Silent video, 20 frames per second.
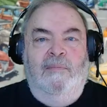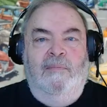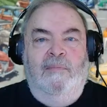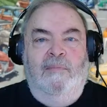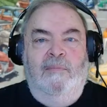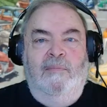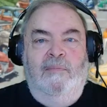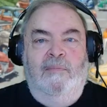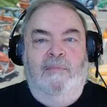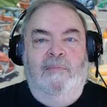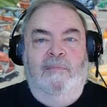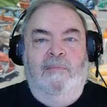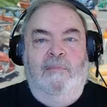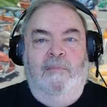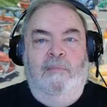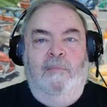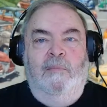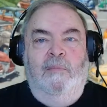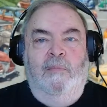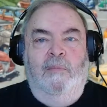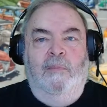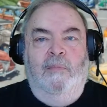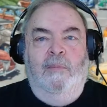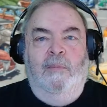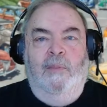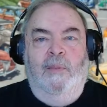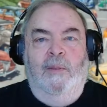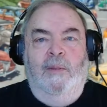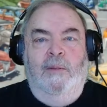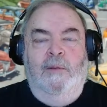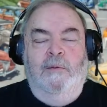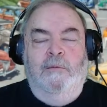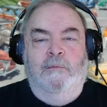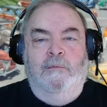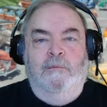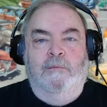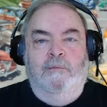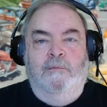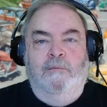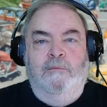
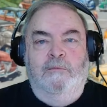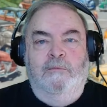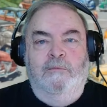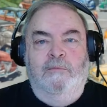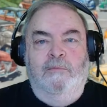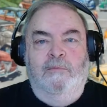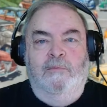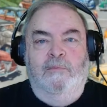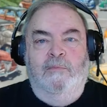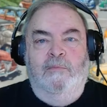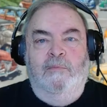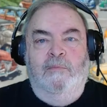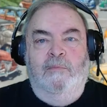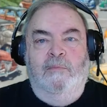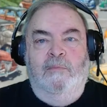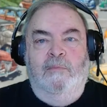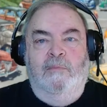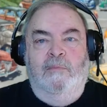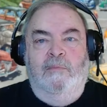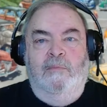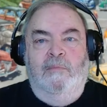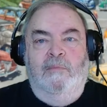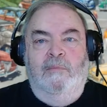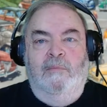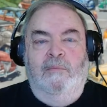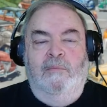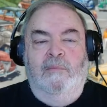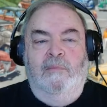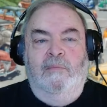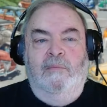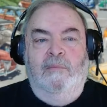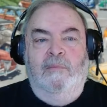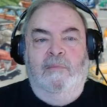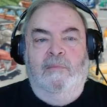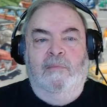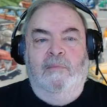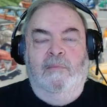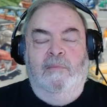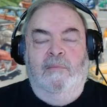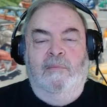
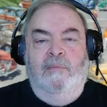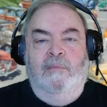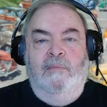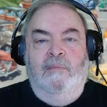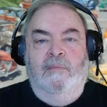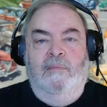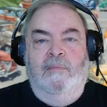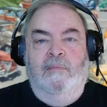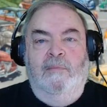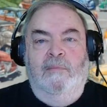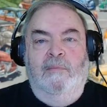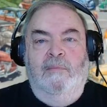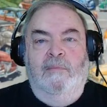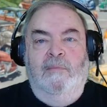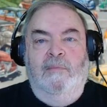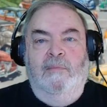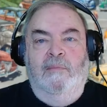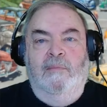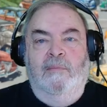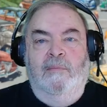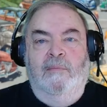No words are spoken by the person on screen.